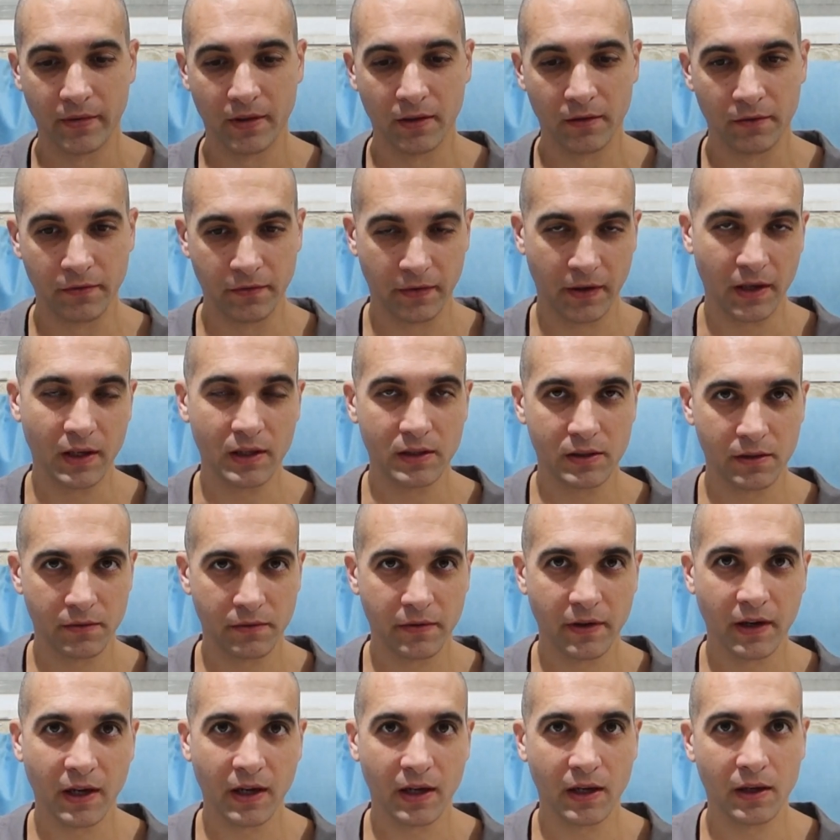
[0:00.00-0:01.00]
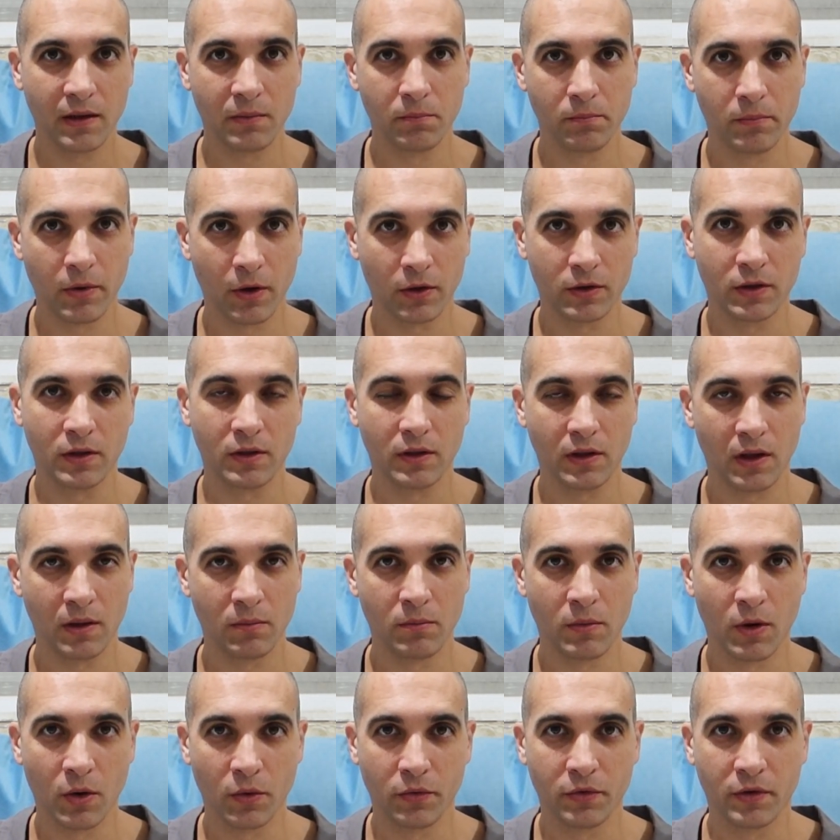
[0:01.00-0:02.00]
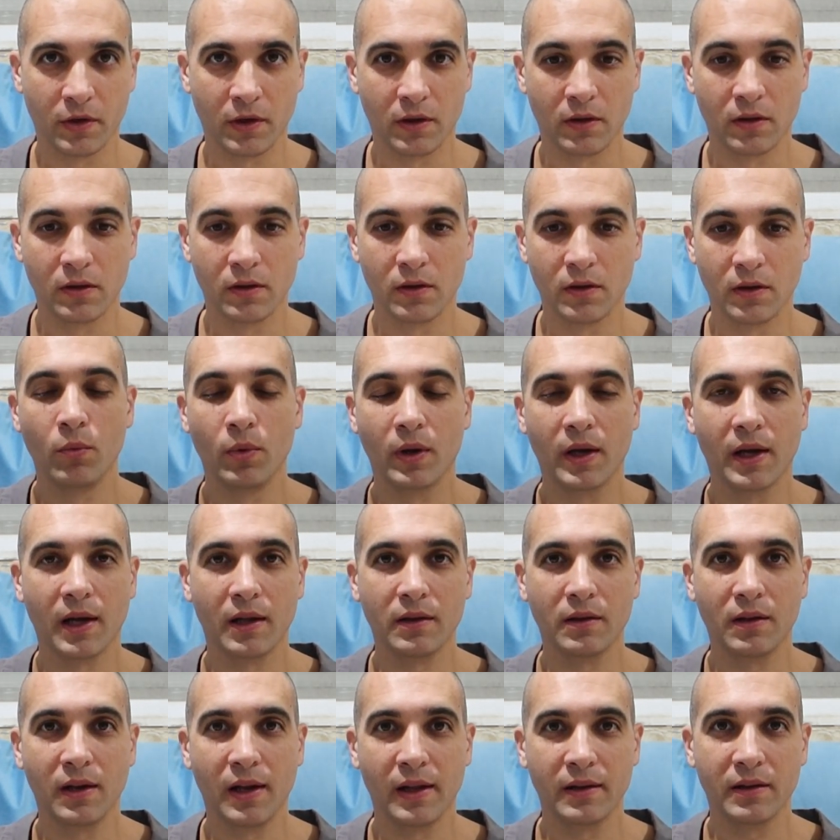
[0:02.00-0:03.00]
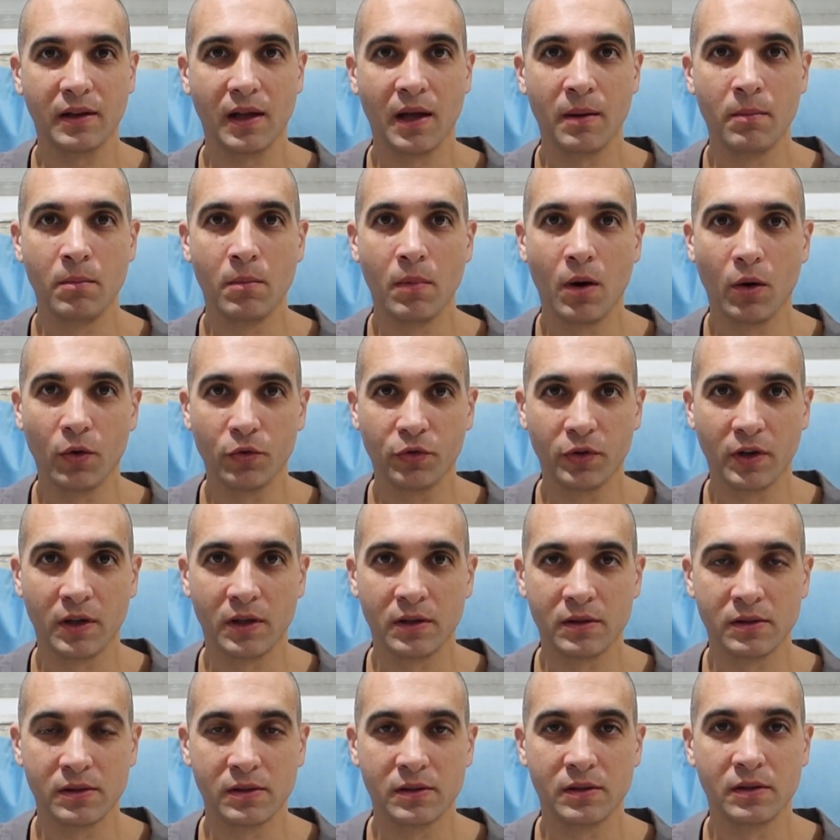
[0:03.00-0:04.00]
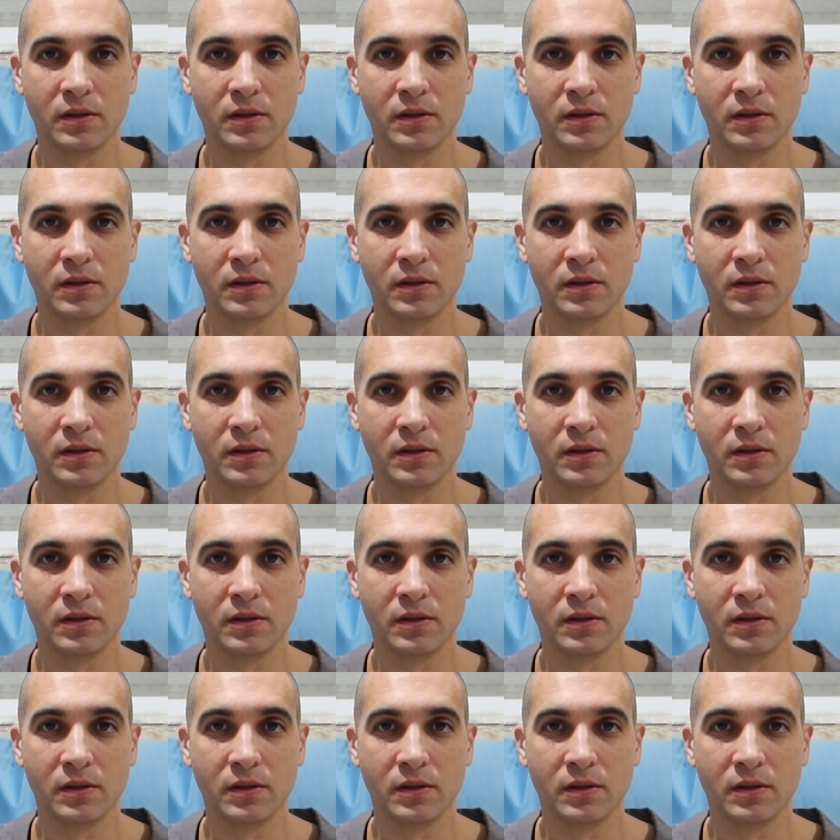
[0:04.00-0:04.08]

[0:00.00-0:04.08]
Fear is a very important emotion. We can't let emotions